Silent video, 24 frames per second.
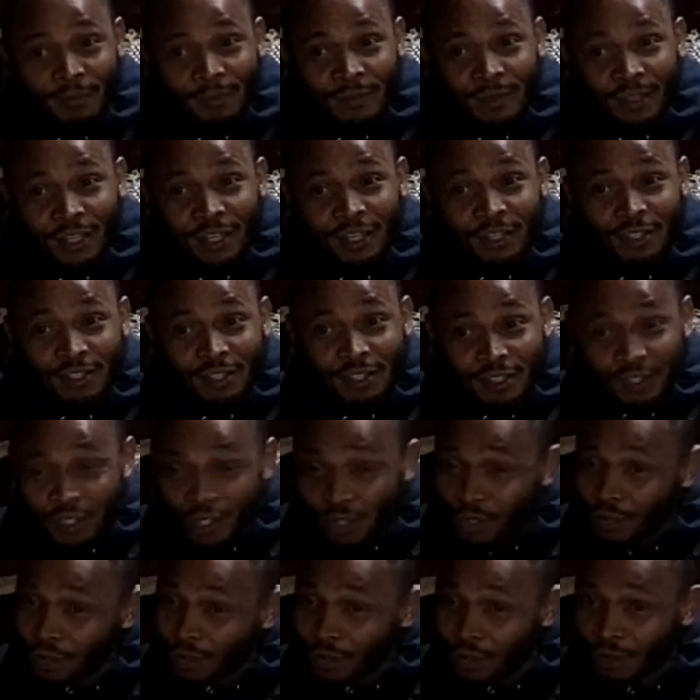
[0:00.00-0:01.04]

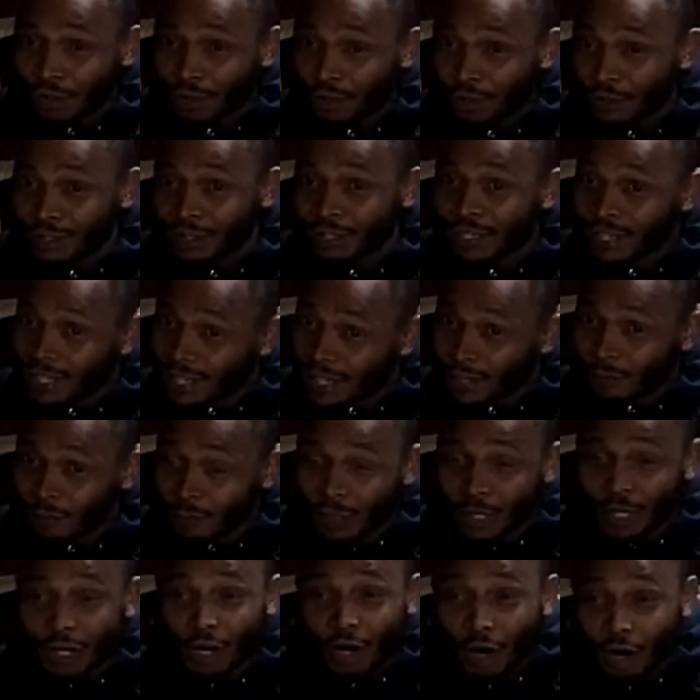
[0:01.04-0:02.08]
until
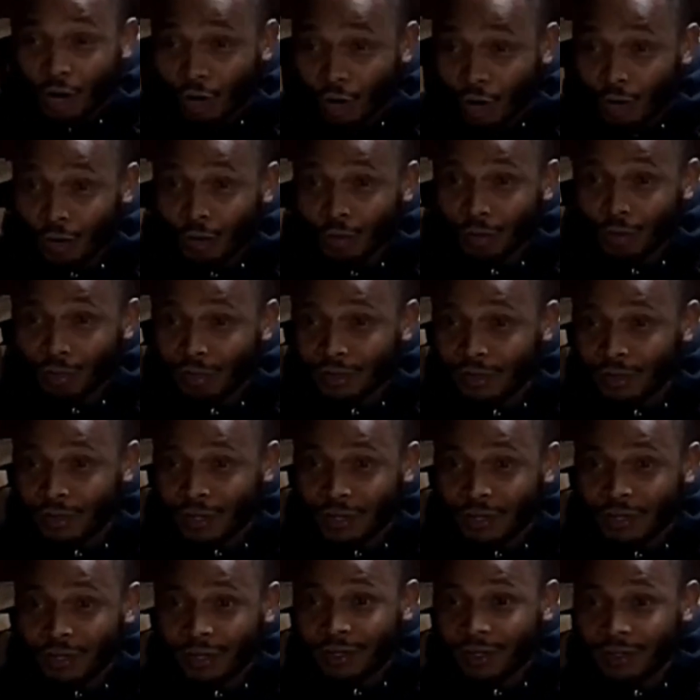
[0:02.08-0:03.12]
we heard
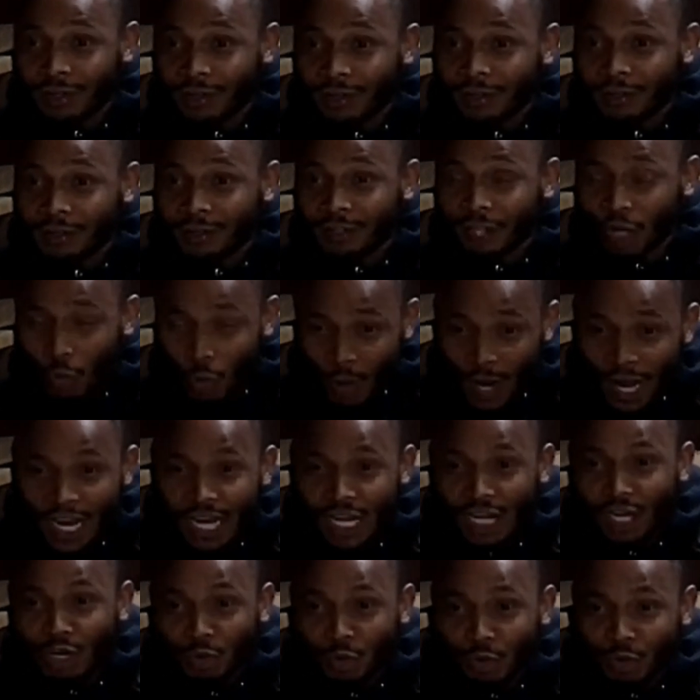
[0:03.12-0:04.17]
the
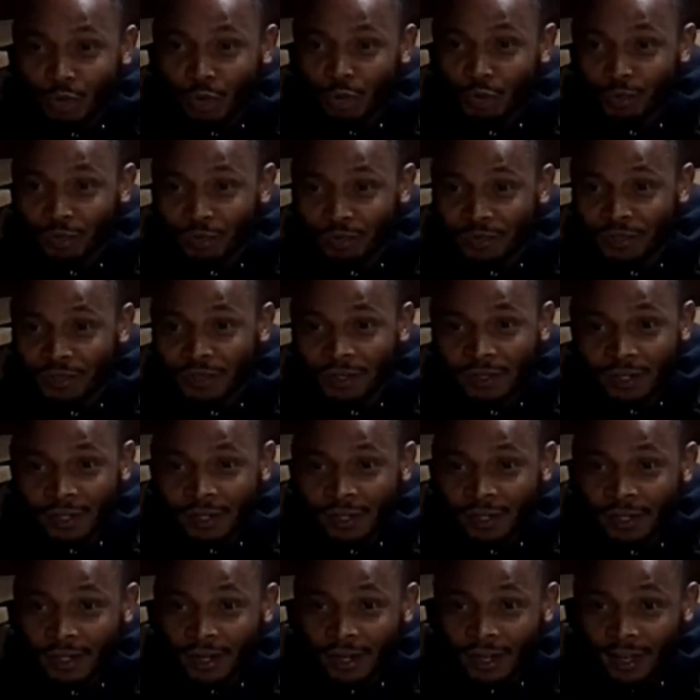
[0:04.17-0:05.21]
Quaaludes.
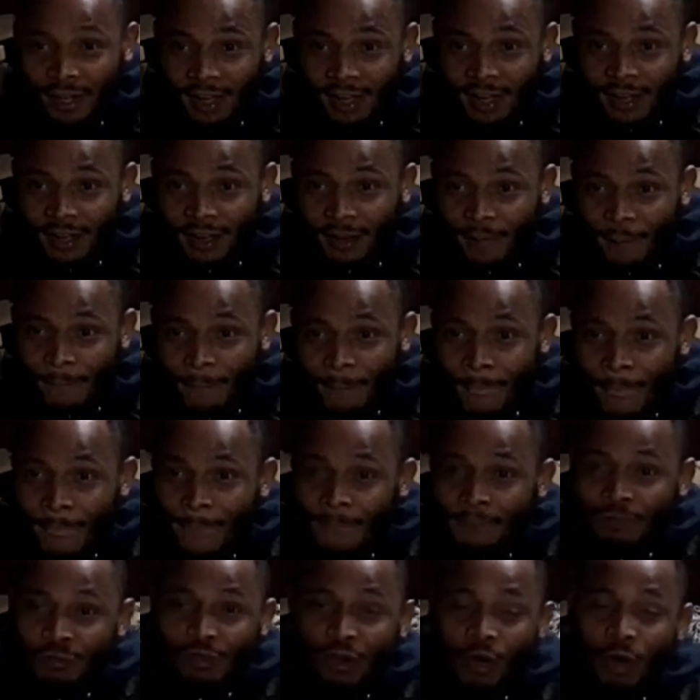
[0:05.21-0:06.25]

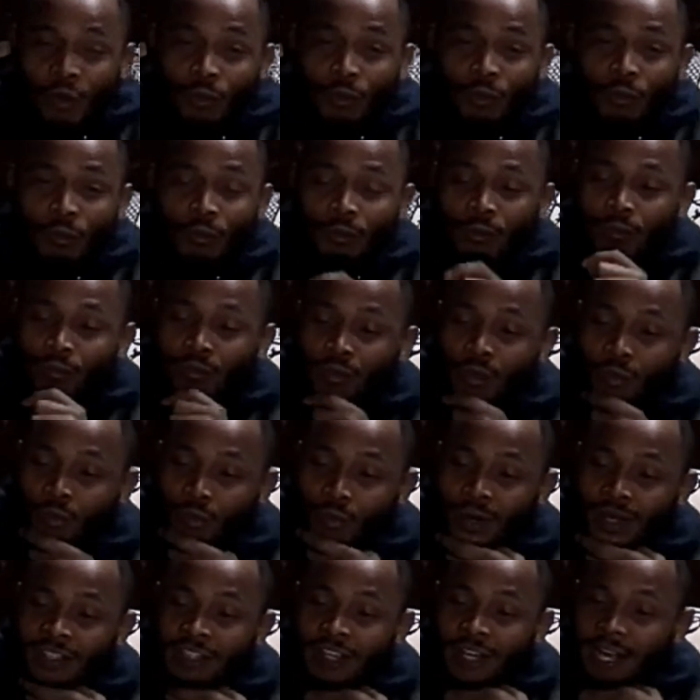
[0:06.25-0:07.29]
So the
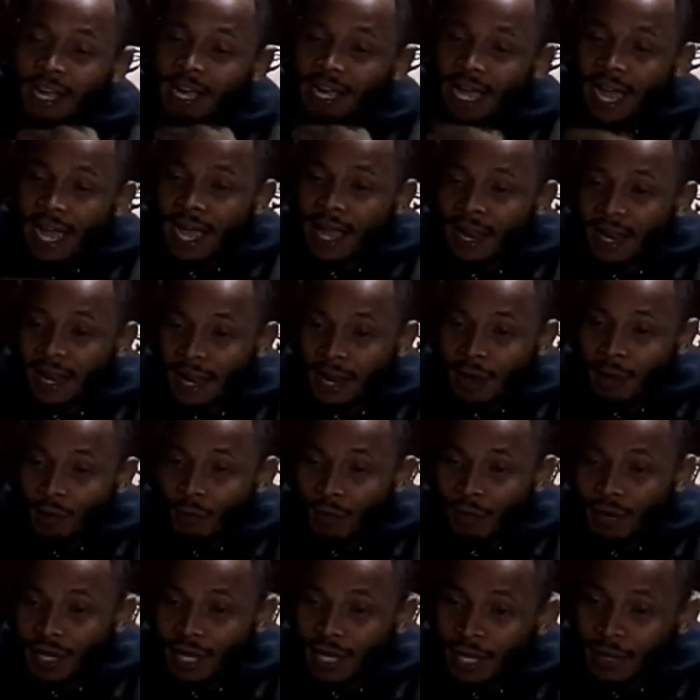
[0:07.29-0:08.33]
question I got and I
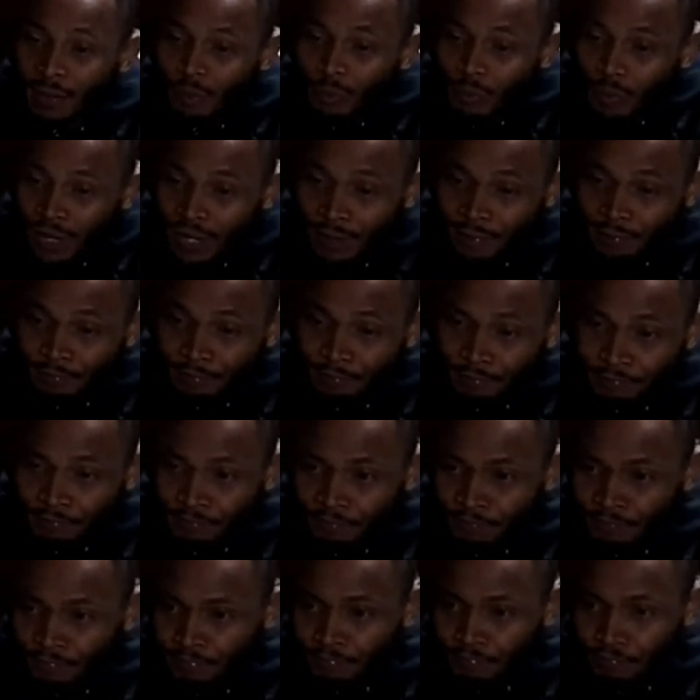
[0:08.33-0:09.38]
want to end with
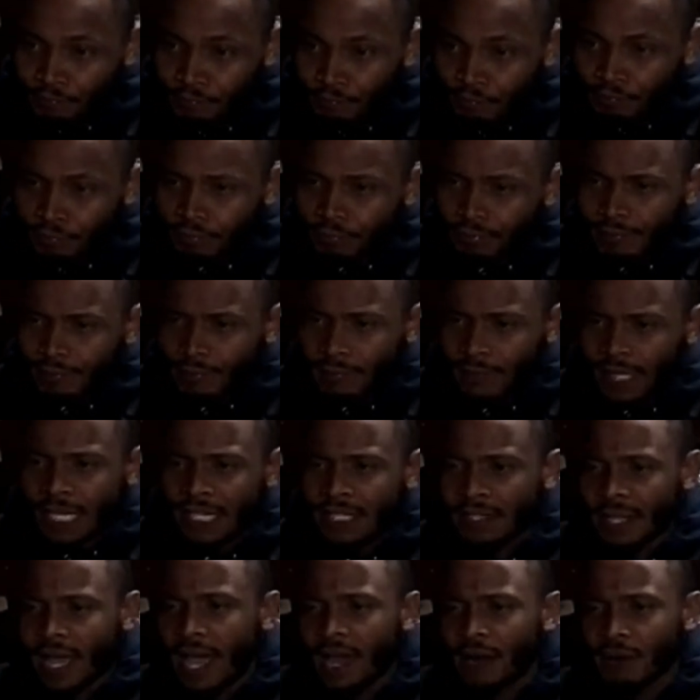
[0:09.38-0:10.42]

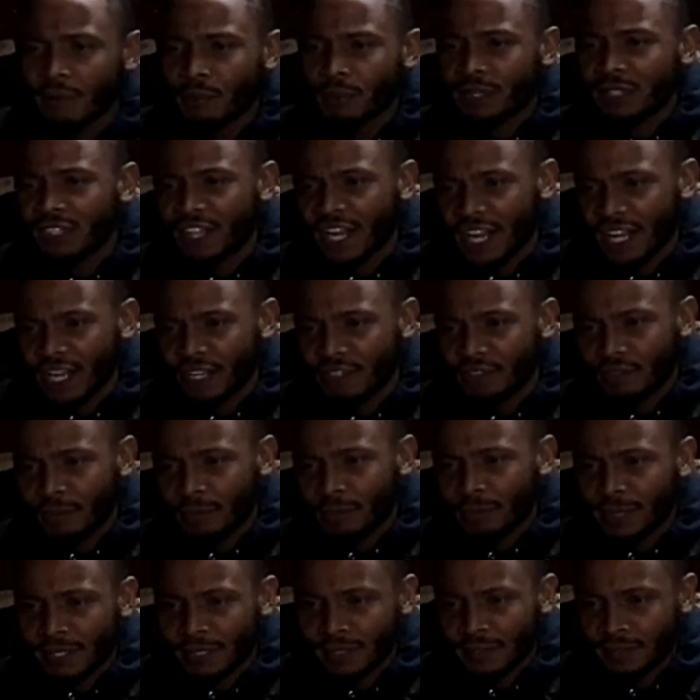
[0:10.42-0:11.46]
is, how do we change
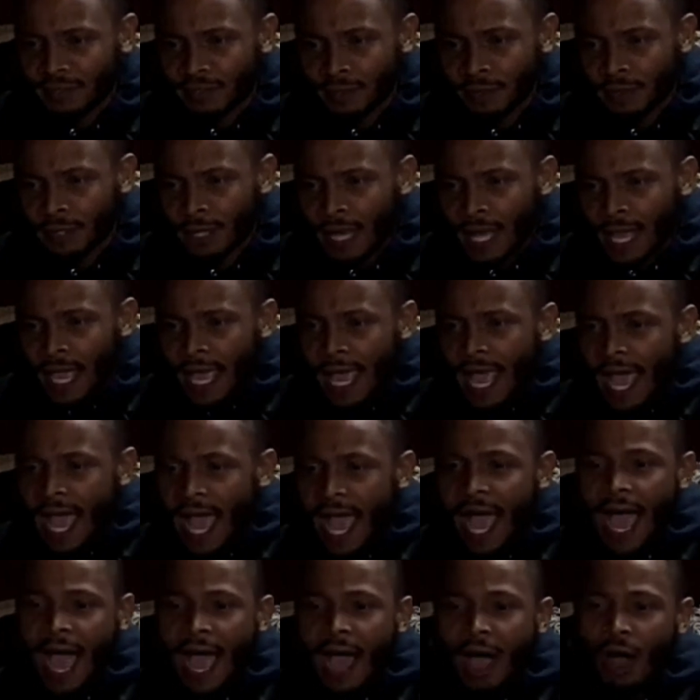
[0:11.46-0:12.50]
from this?
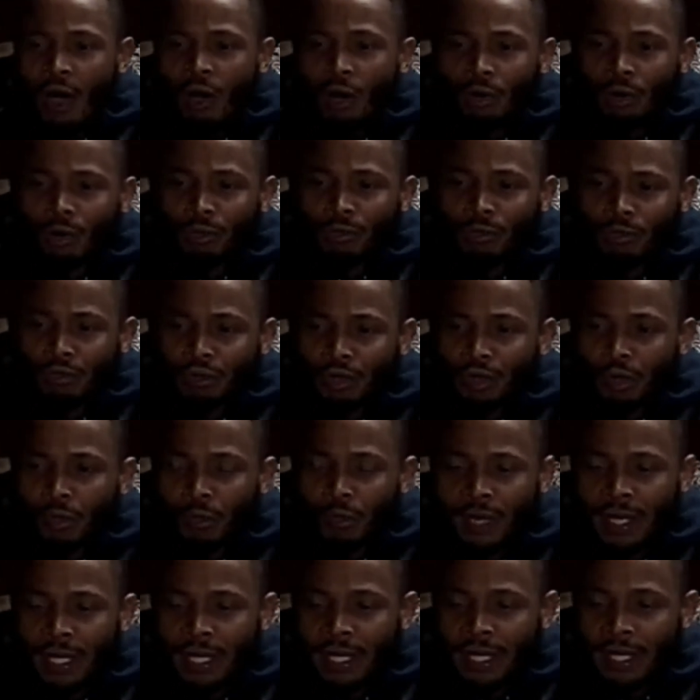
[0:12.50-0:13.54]
How do
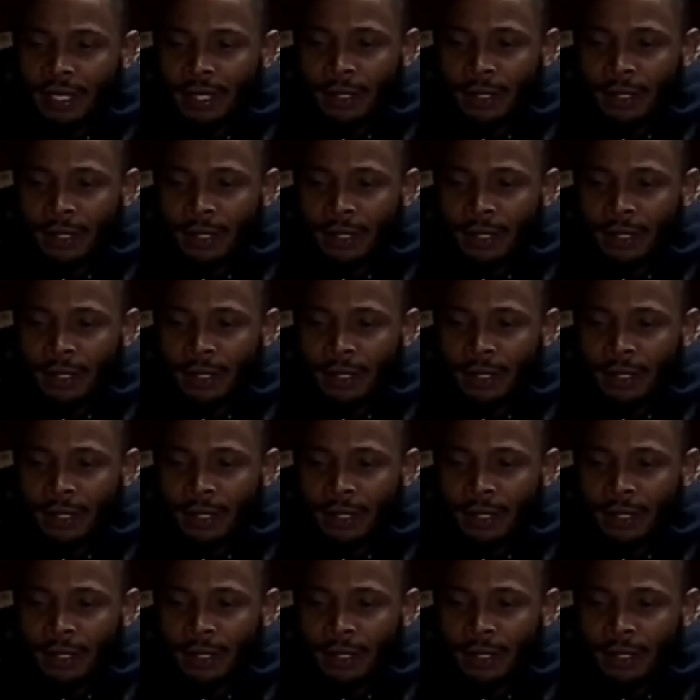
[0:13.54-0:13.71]
we